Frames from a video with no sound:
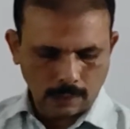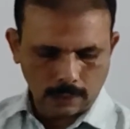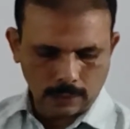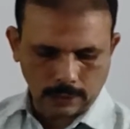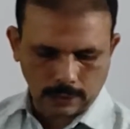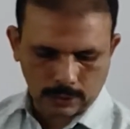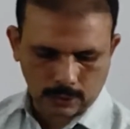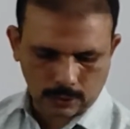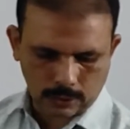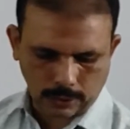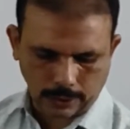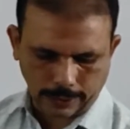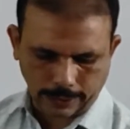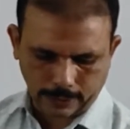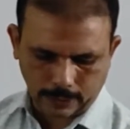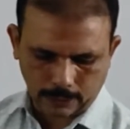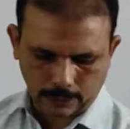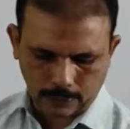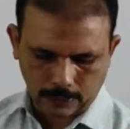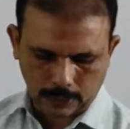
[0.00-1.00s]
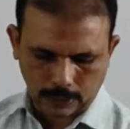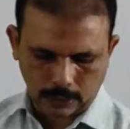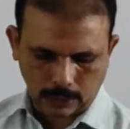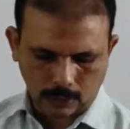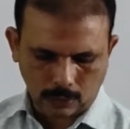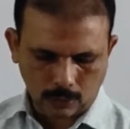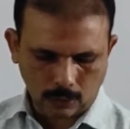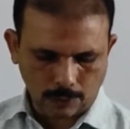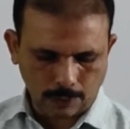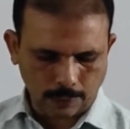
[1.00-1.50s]
next activity.
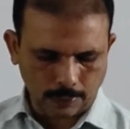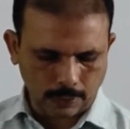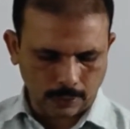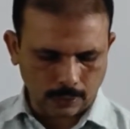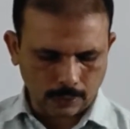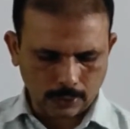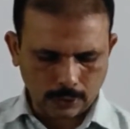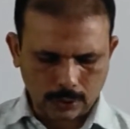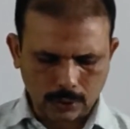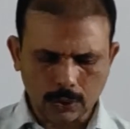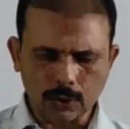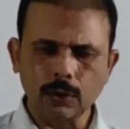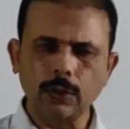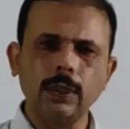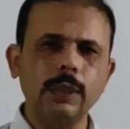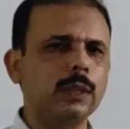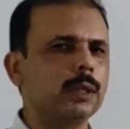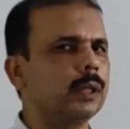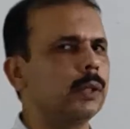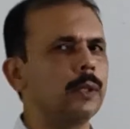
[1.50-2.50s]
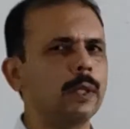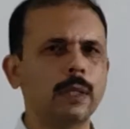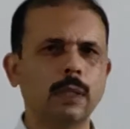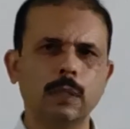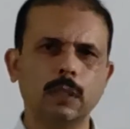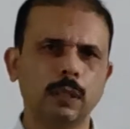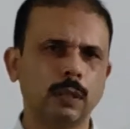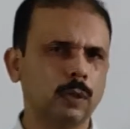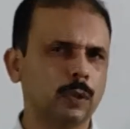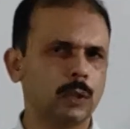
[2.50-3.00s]
Hope you just do it in
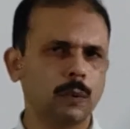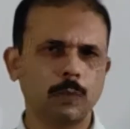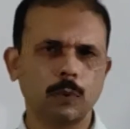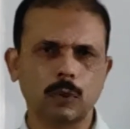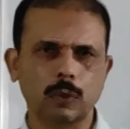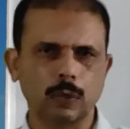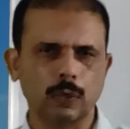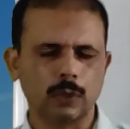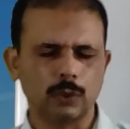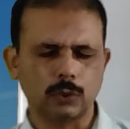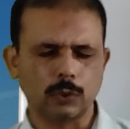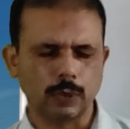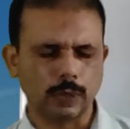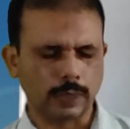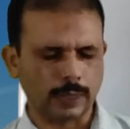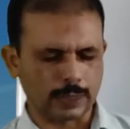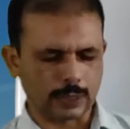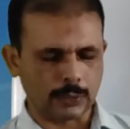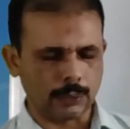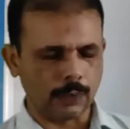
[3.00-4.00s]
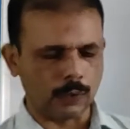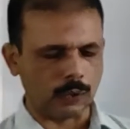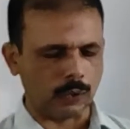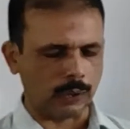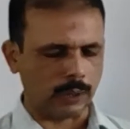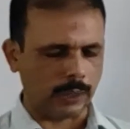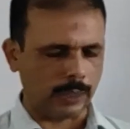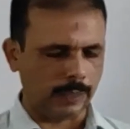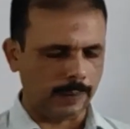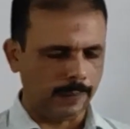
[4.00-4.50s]
your notebook, textbook
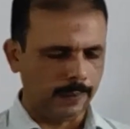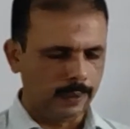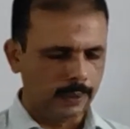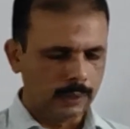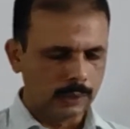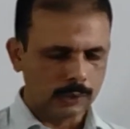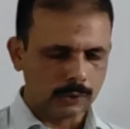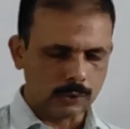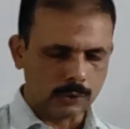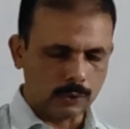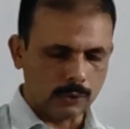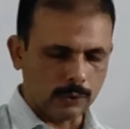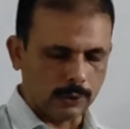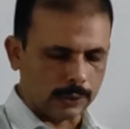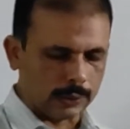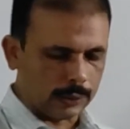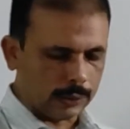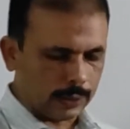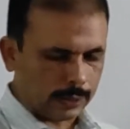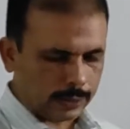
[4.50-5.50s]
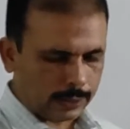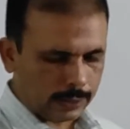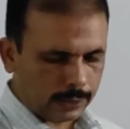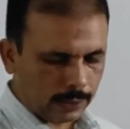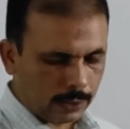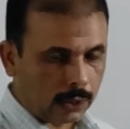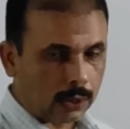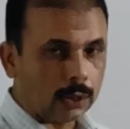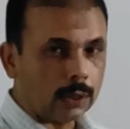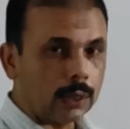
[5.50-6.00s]
only. So do it that
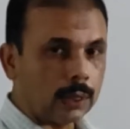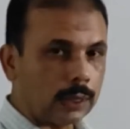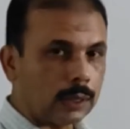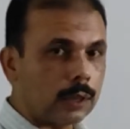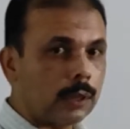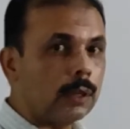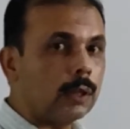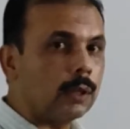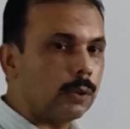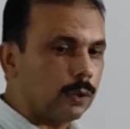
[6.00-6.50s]
in the text.